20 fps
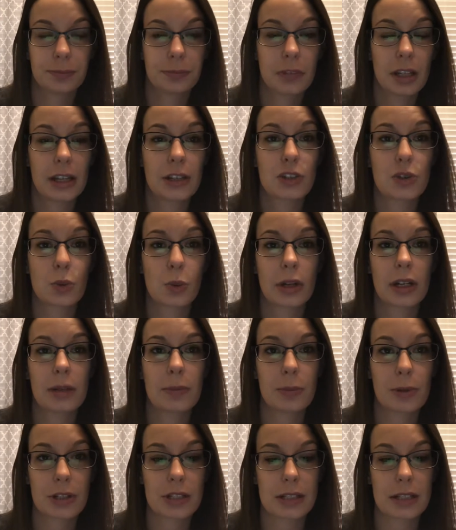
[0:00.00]
and
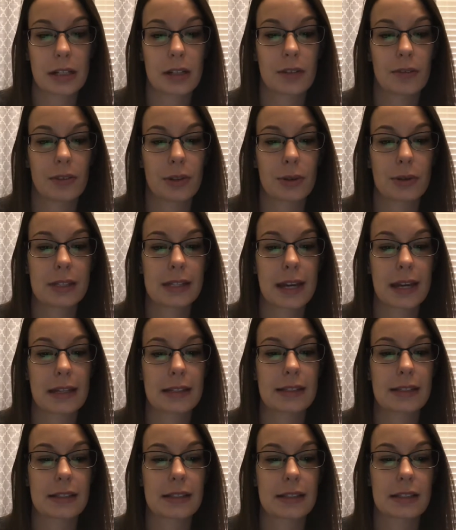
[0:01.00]
20% of those
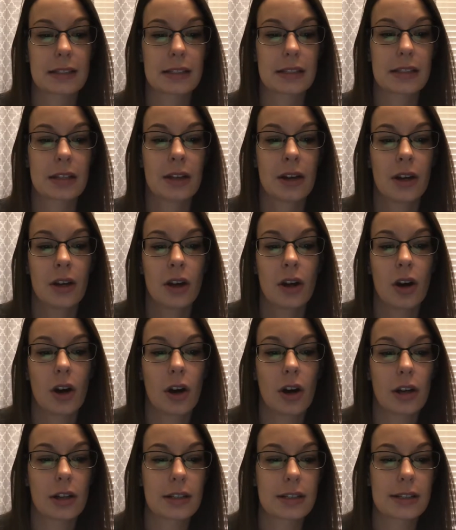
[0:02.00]
cases
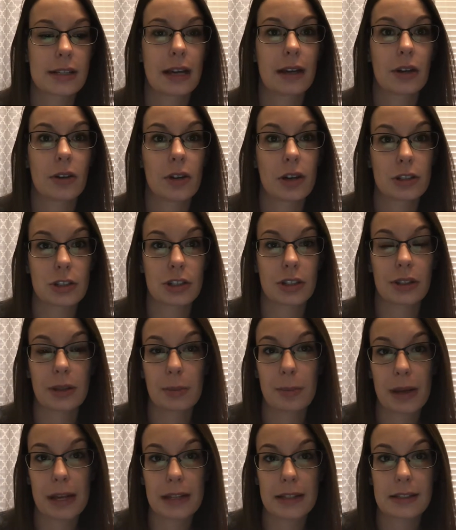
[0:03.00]
are psychologically
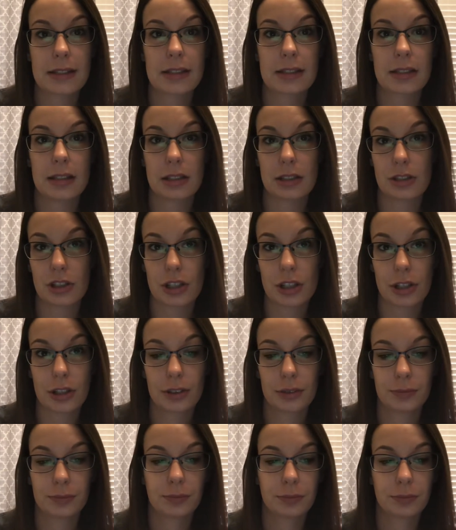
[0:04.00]
based each year.